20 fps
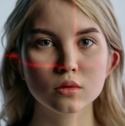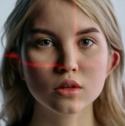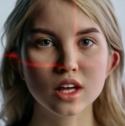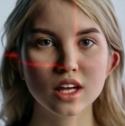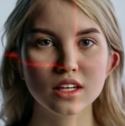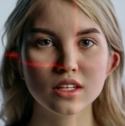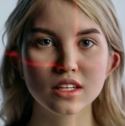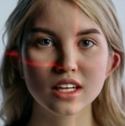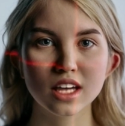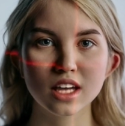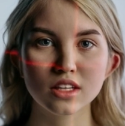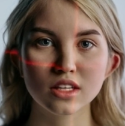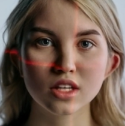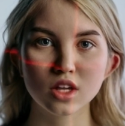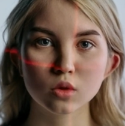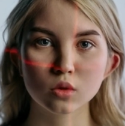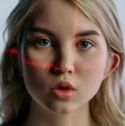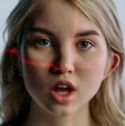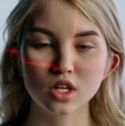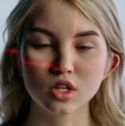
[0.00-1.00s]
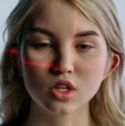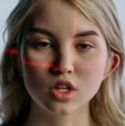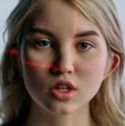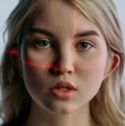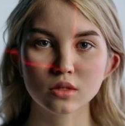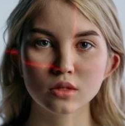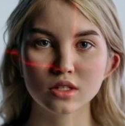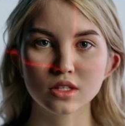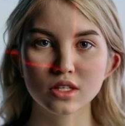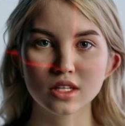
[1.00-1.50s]
Its key
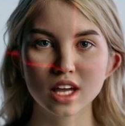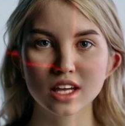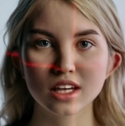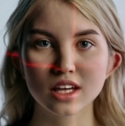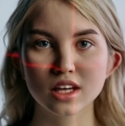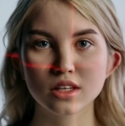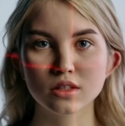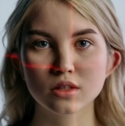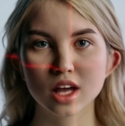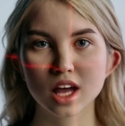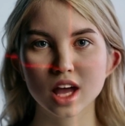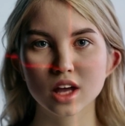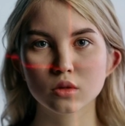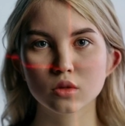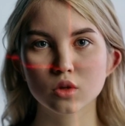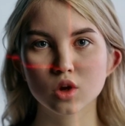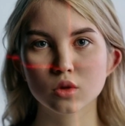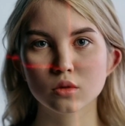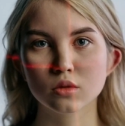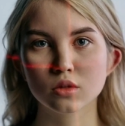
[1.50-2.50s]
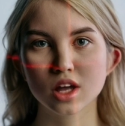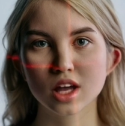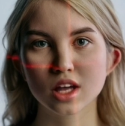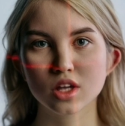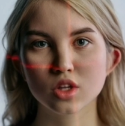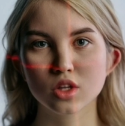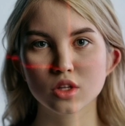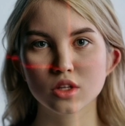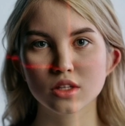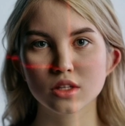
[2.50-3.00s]
generation, signing, and
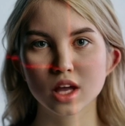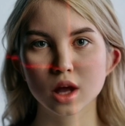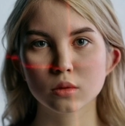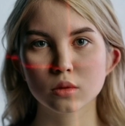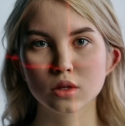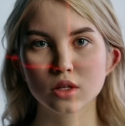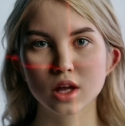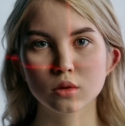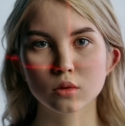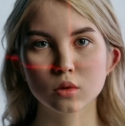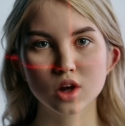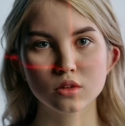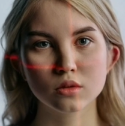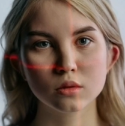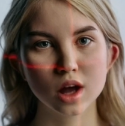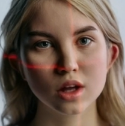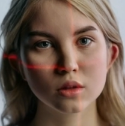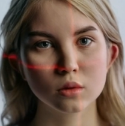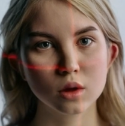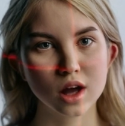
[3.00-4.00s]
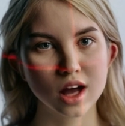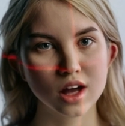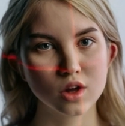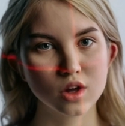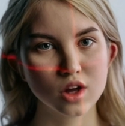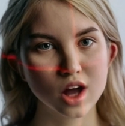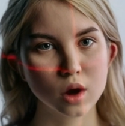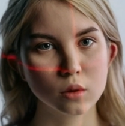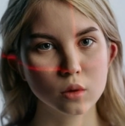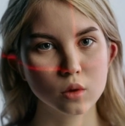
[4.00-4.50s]
verification steps involve
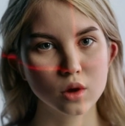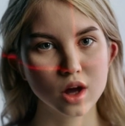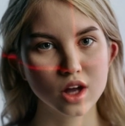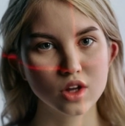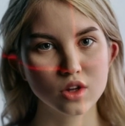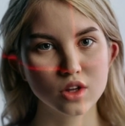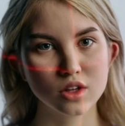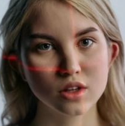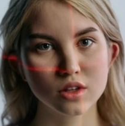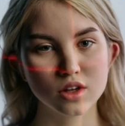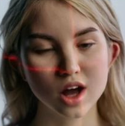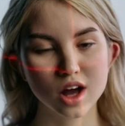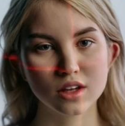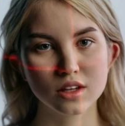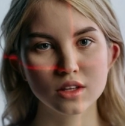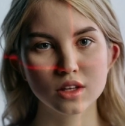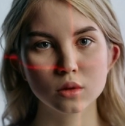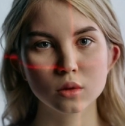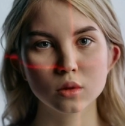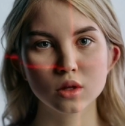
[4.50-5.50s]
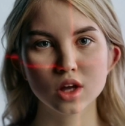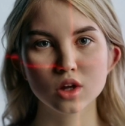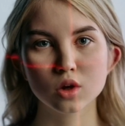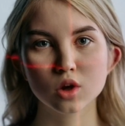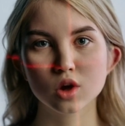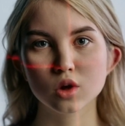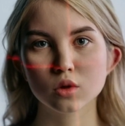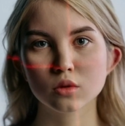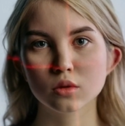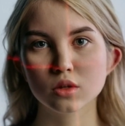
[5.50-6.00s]
mathematical operations on elliptic
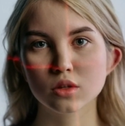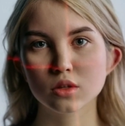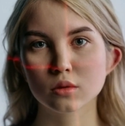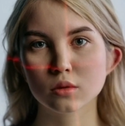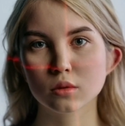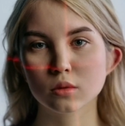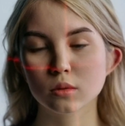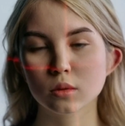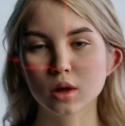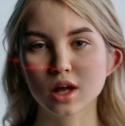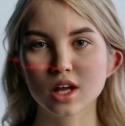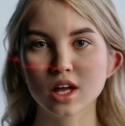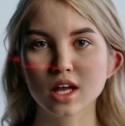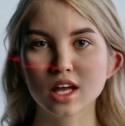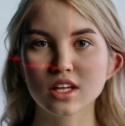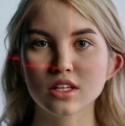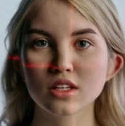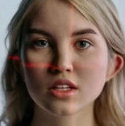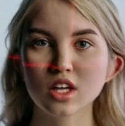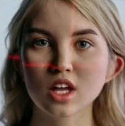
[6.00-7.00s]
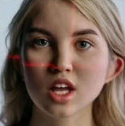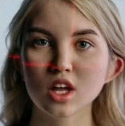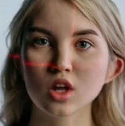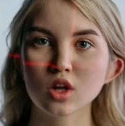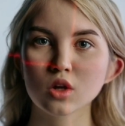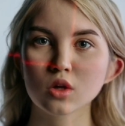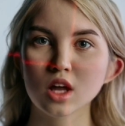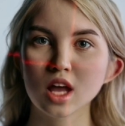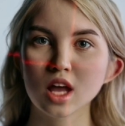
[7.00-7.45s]
curves, making it a secure